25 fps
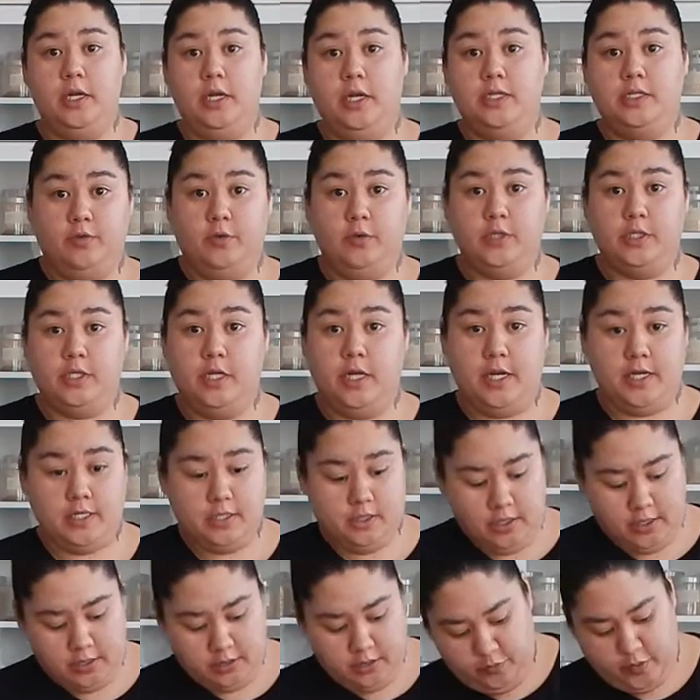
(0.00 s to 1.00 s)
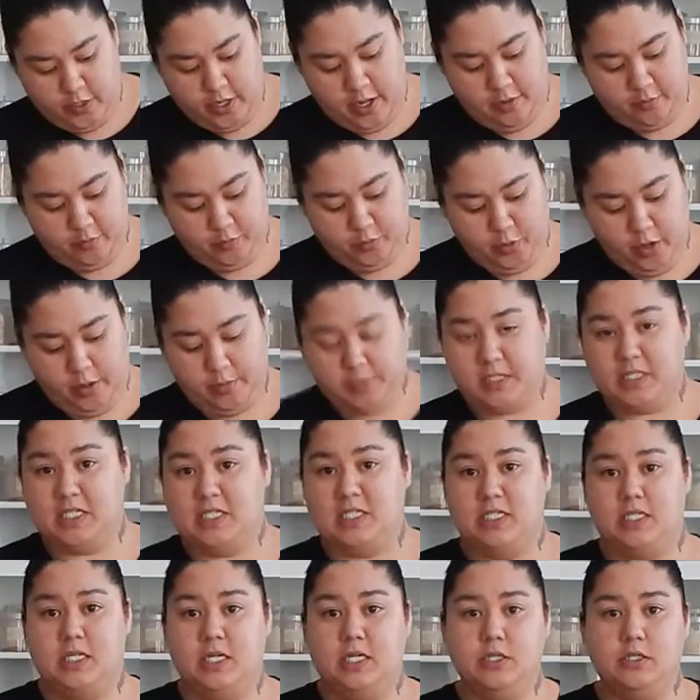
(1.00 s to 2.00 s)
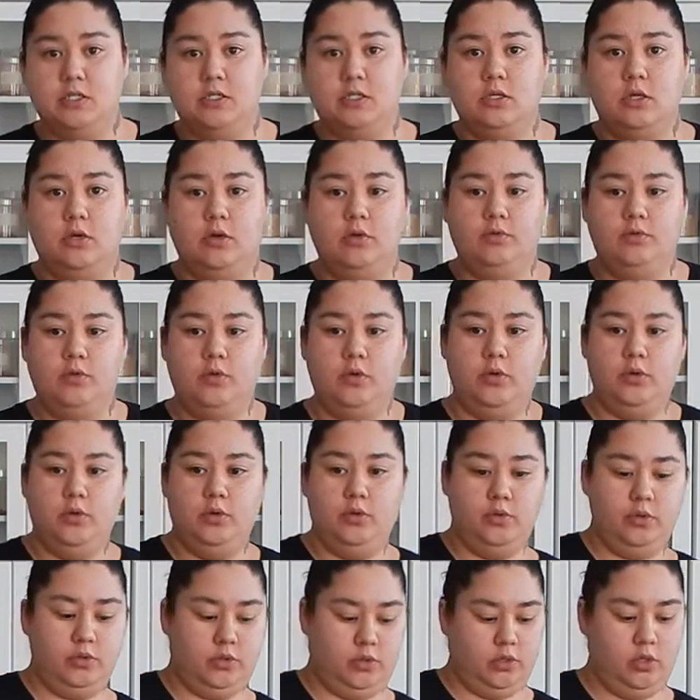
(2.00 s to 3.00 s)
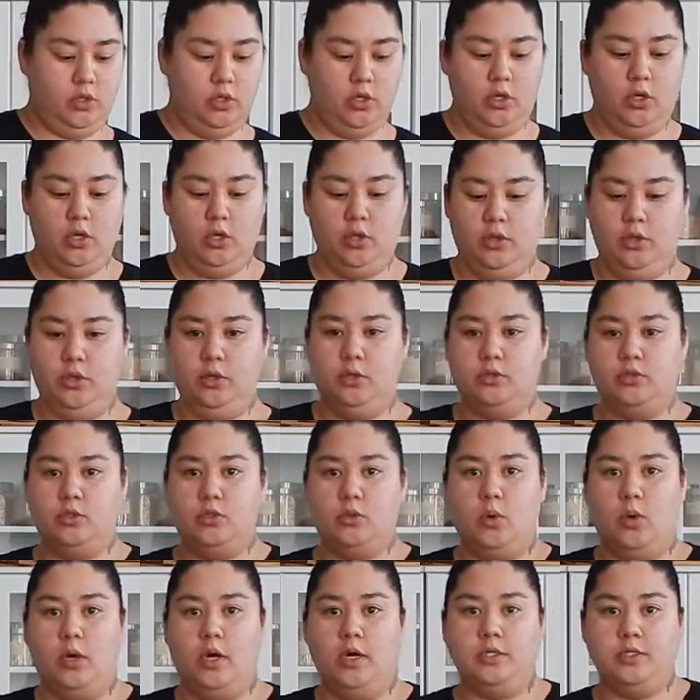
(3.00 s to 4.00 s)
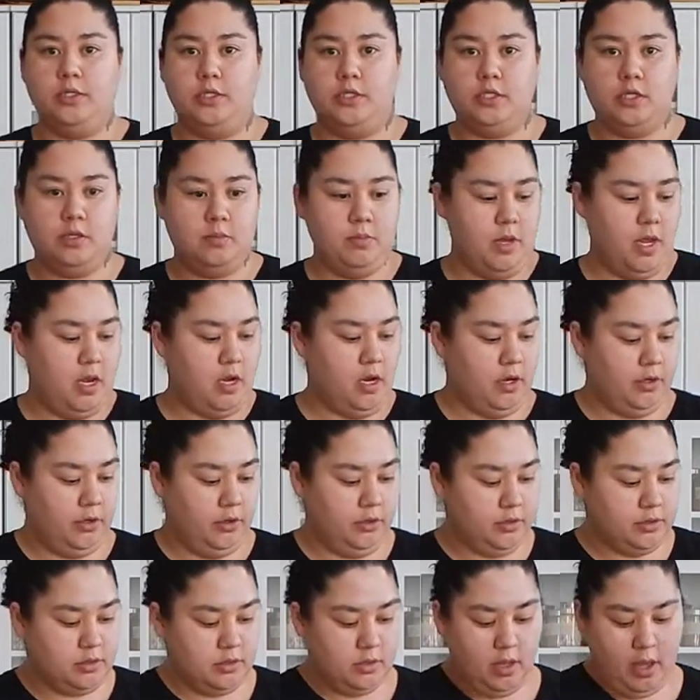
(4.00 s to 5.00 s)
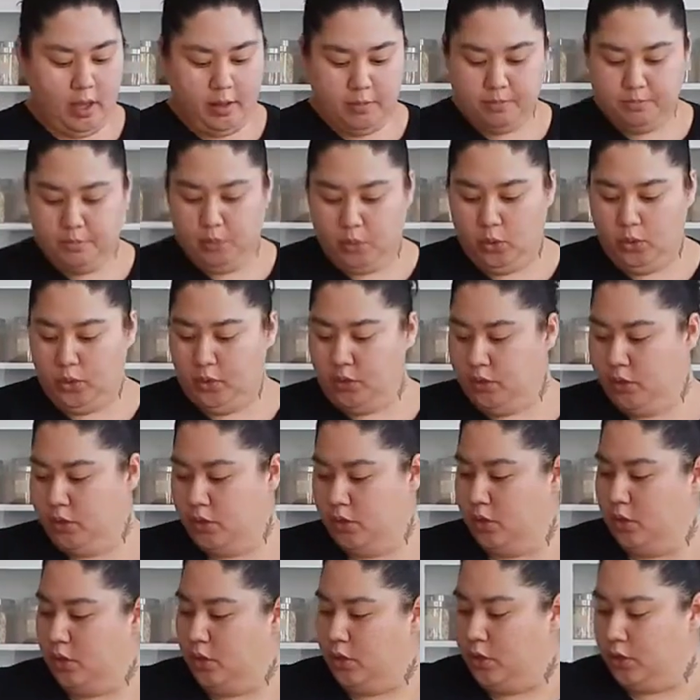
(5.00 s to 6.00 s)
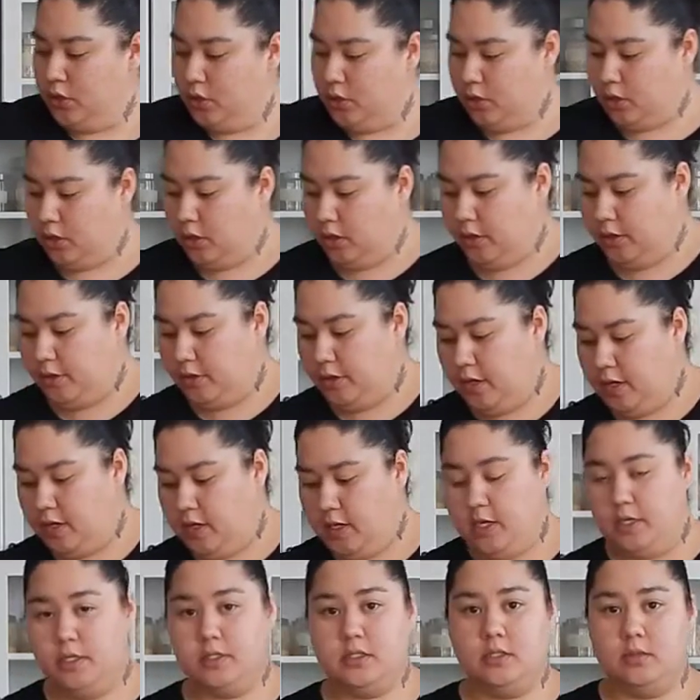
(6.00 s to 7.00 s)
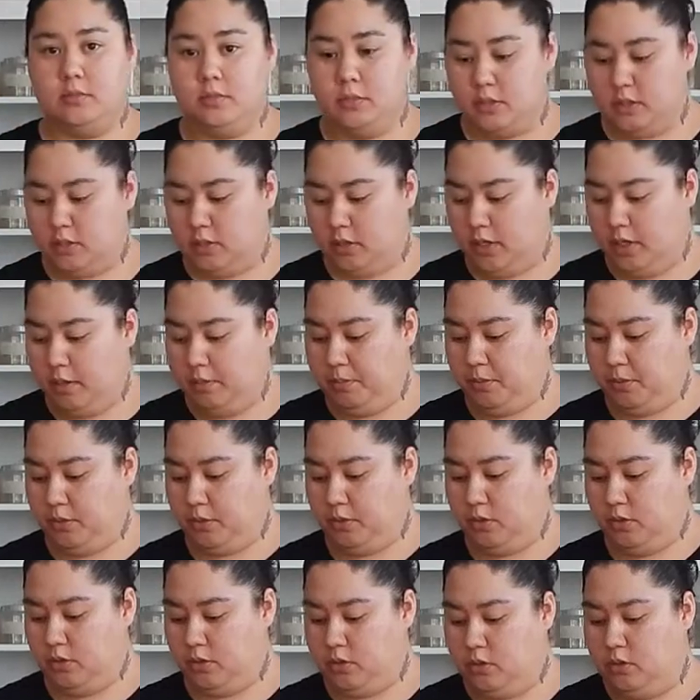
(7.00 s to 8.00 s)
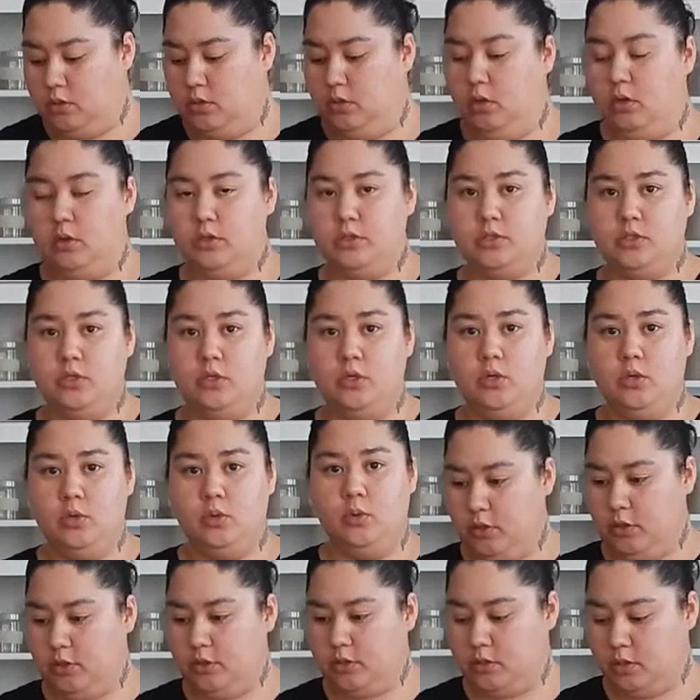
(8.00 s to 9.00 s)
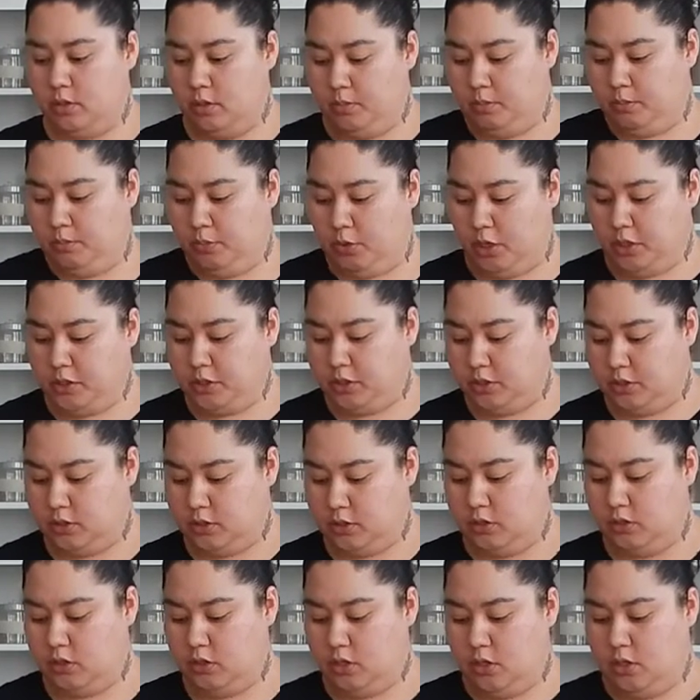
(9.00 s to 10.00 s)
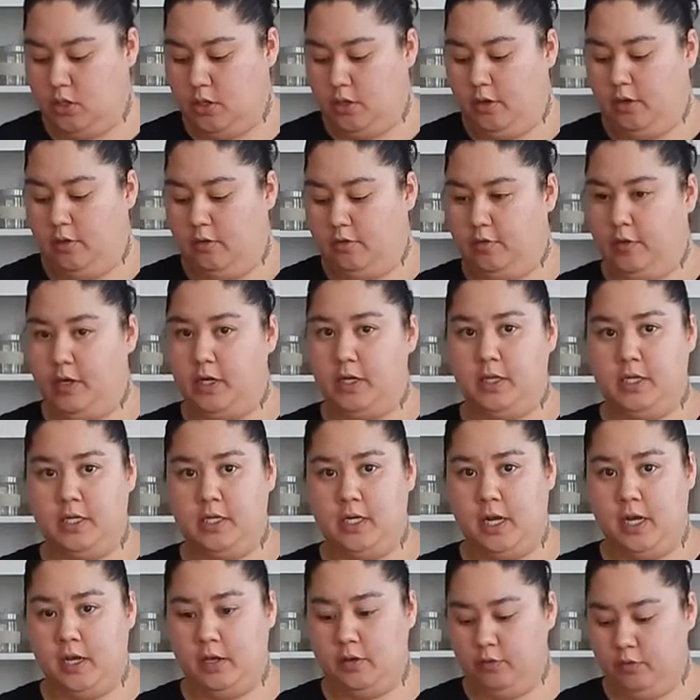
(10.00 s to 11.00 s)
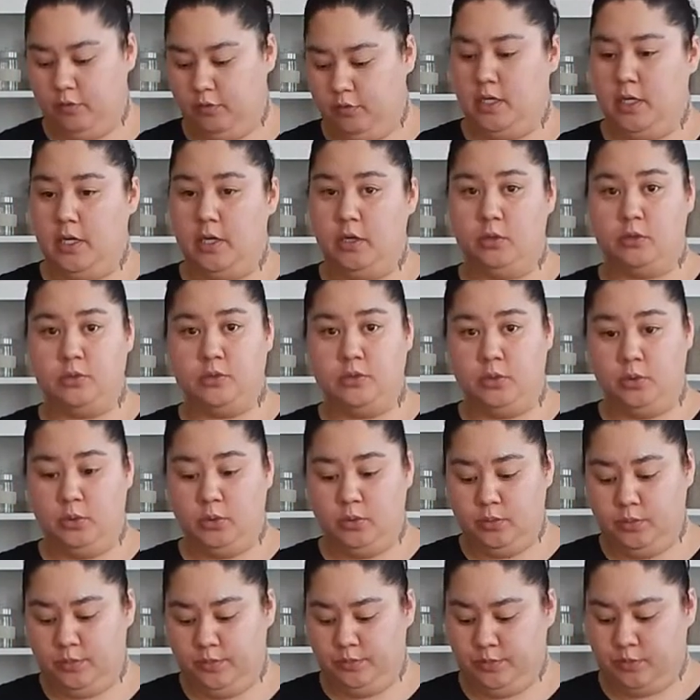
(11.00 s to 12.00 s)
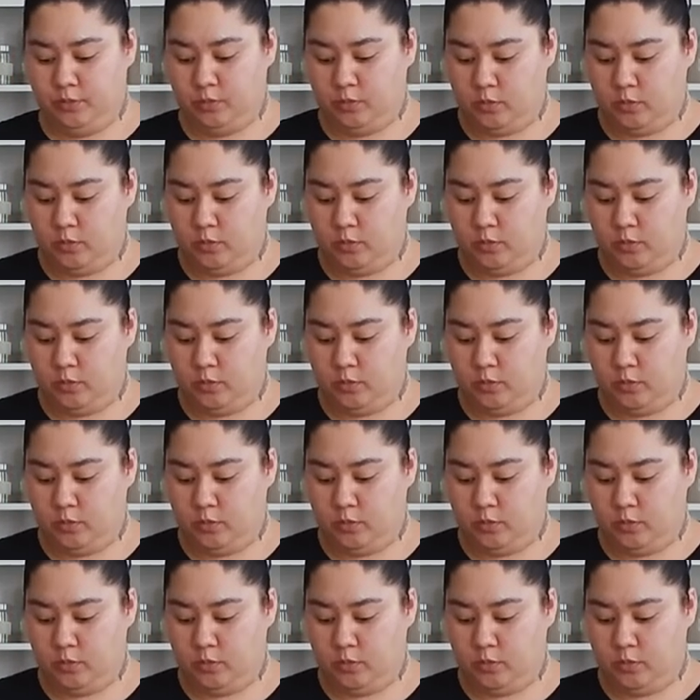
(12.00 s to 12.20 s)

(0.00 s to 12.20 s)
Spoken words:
need for today's lesson to have prepped 6 of those little squares that you made on your slab board. You're going to then need some slip, also your slip brush, fettling knife, needle tool,